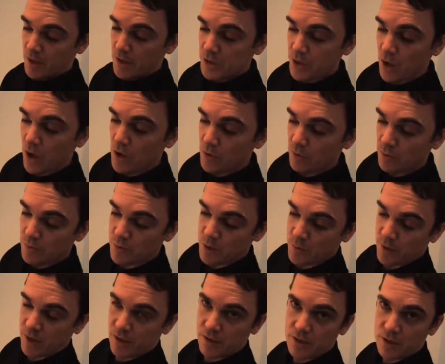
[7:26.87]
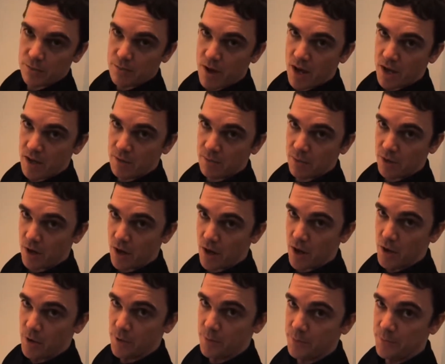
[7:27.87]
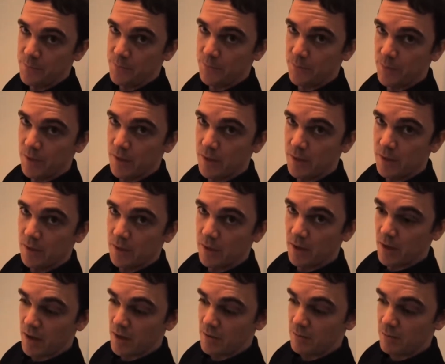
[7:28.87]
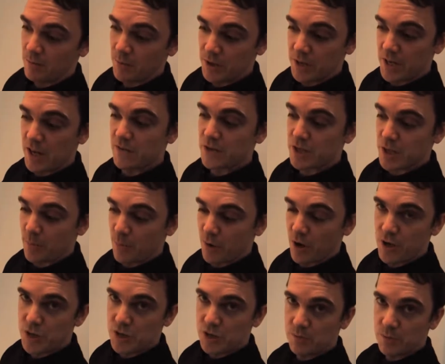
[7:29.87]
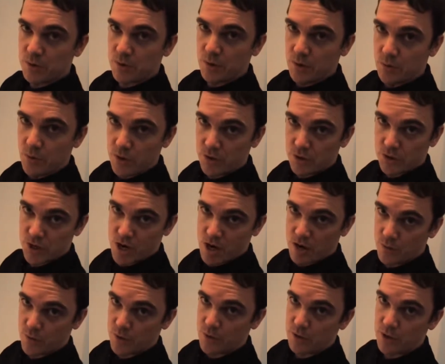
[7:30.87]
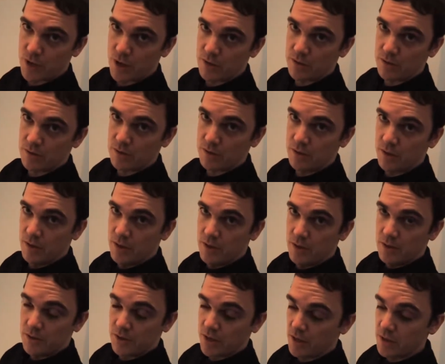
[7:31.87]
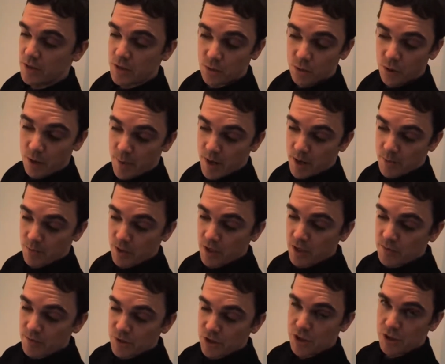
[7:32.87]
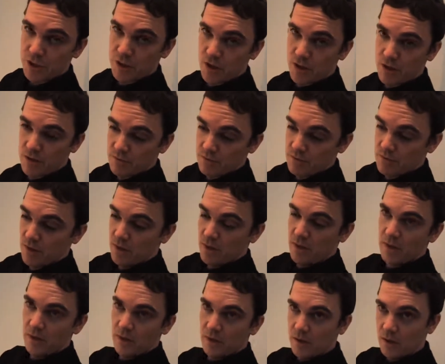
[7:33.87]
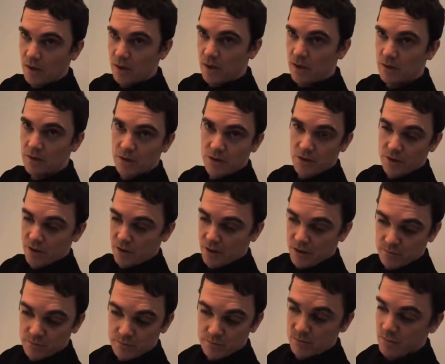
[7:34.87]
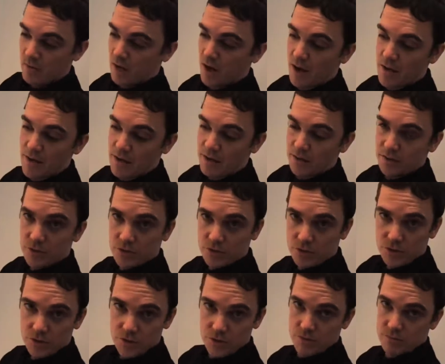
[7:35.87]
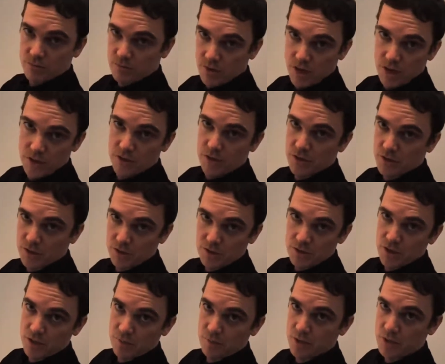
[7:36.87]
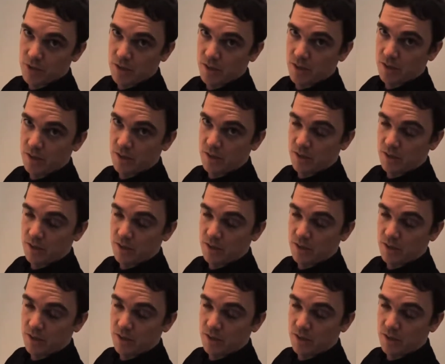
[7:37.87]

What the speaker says: So home groups are a bit like a domain but at home, but you can have separation between what you share and what you don't. Again, it's all about bringing the machine home, unlock it, and then you can just access things seamlessly.